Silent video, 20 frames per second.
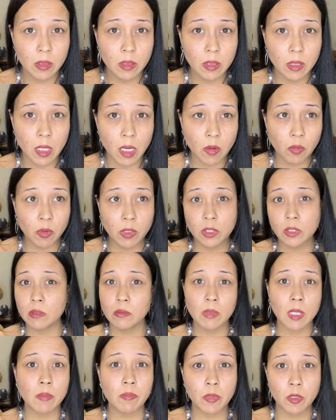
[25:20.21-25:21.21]
I went to
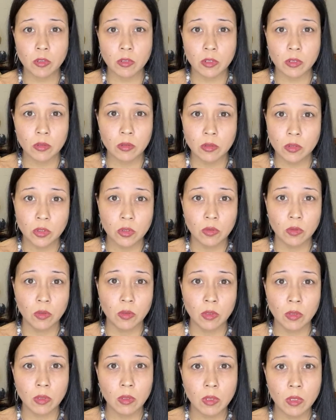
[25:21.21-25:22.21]
my personal
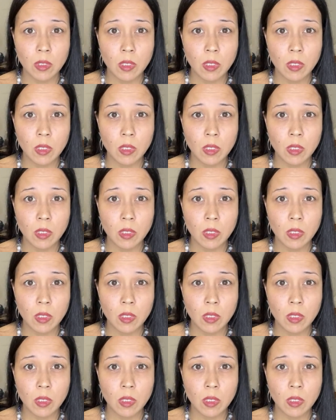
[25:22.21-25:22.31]
jeweler.